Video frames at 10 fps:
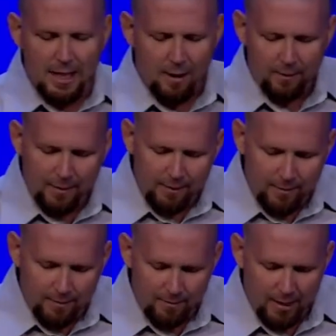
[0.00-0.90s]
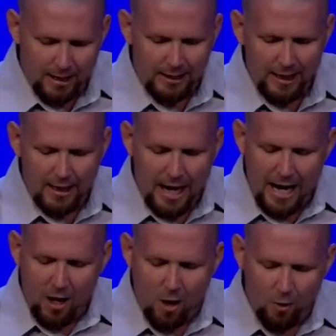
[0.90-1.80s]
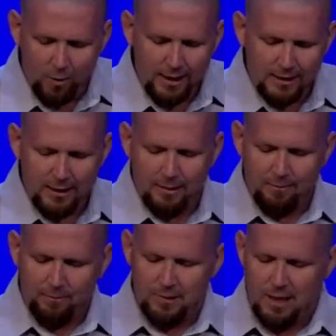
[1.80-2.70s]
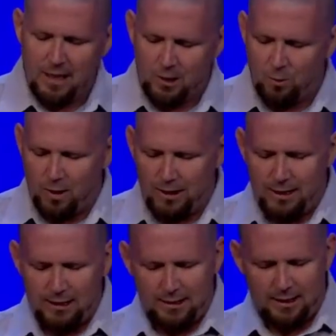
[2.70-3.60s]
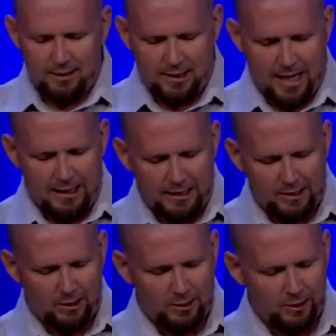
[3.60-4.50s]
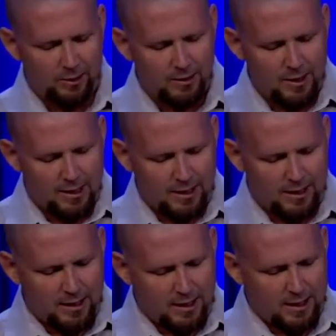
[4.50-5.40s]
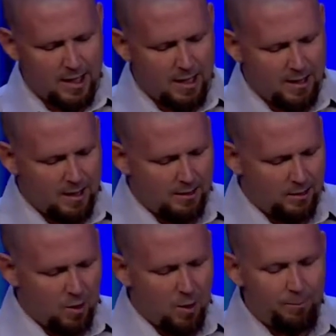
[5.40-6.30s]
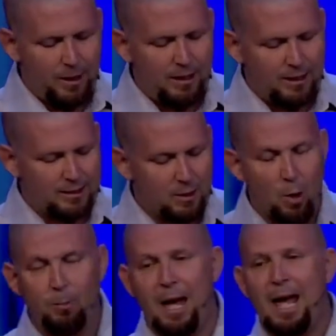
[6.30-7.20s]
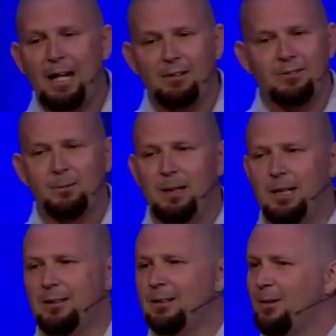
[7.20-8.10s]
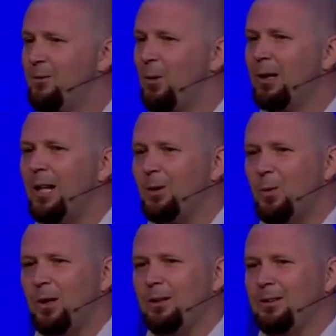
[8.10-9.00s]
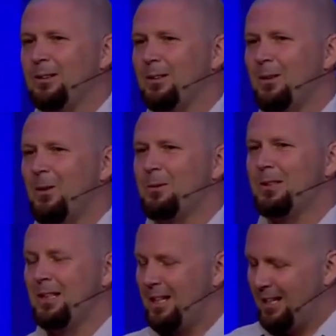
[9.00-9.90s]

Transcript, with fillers: Now, again, I always teach what it is that, that I need to learn. And, and uh, uh, you know, obedience, obey for me, it's a four letter word. You know, it's